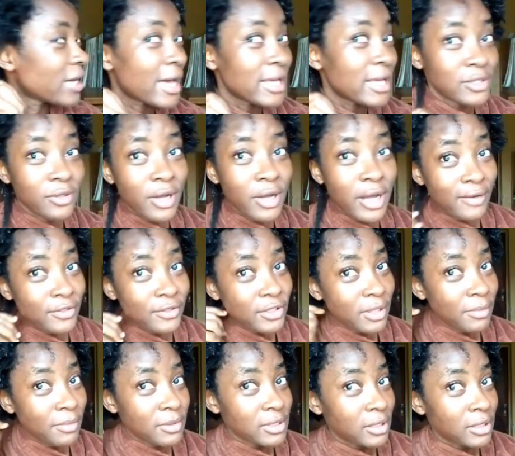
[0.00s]
I do not have
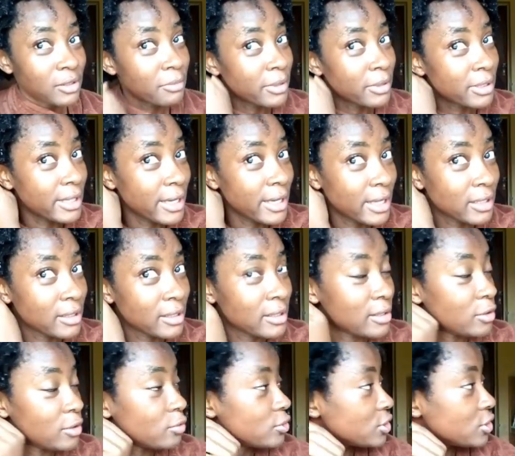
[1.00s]
shea butter. Normally I
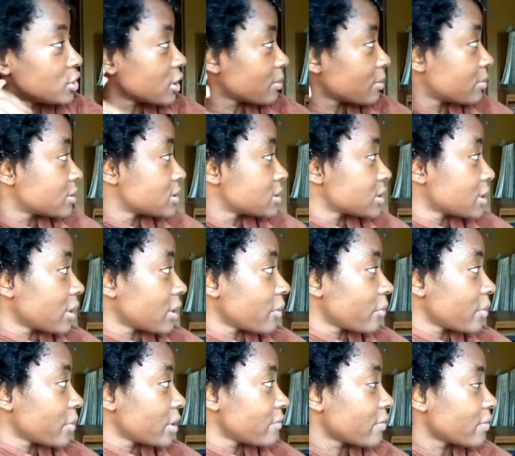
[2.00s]
use shea butter
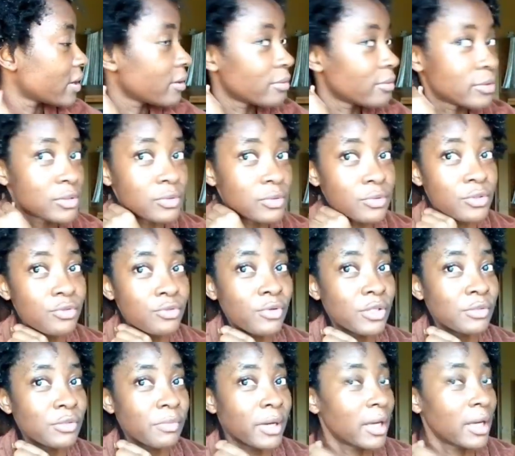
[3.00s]
whenever I want to
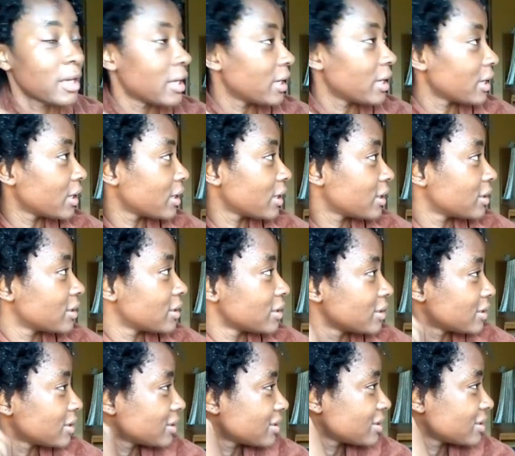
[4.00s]
stretch my hair
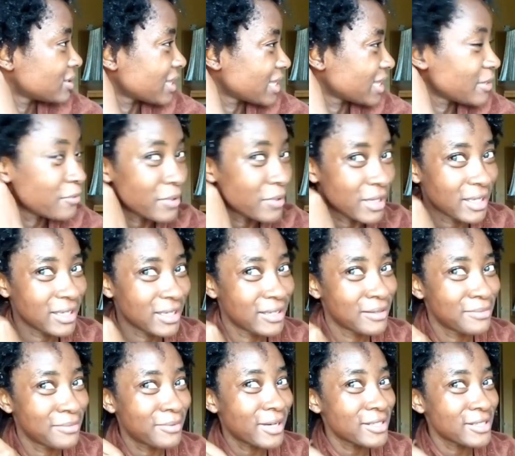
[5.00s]
in any way,
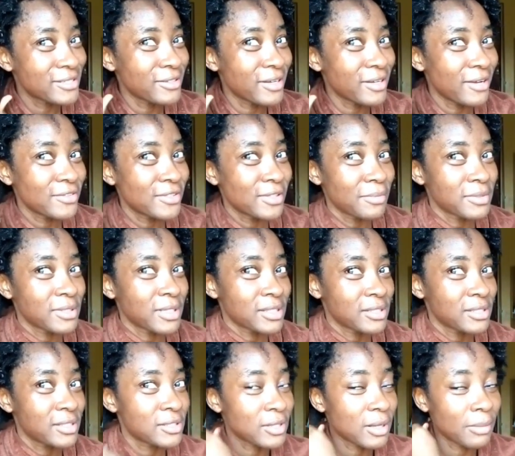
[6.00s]
but I do not have shea
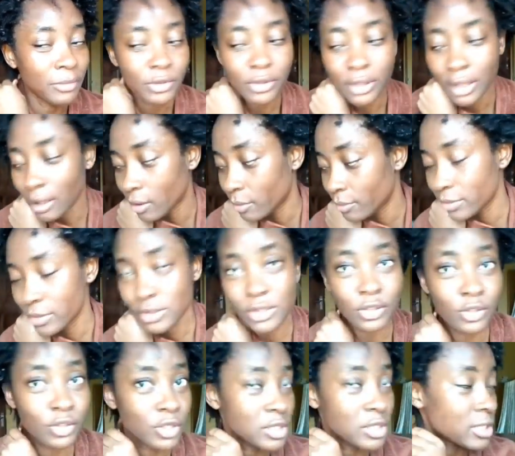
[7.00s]
butter today, so I'll be
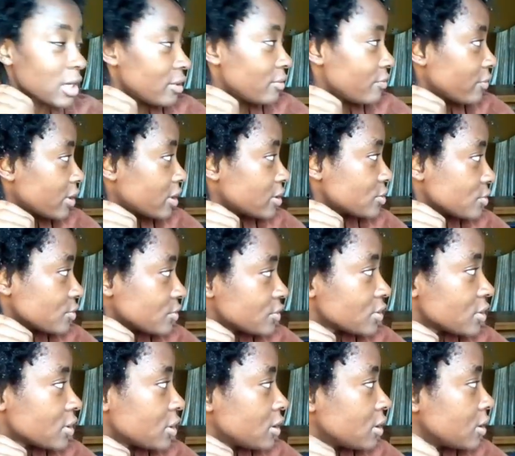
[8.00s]
using just aloe vera
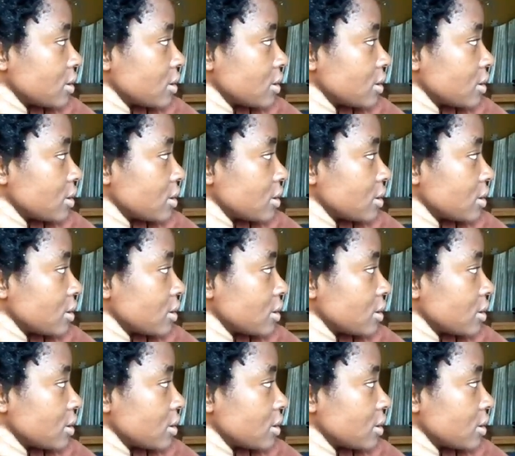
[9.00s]
juice.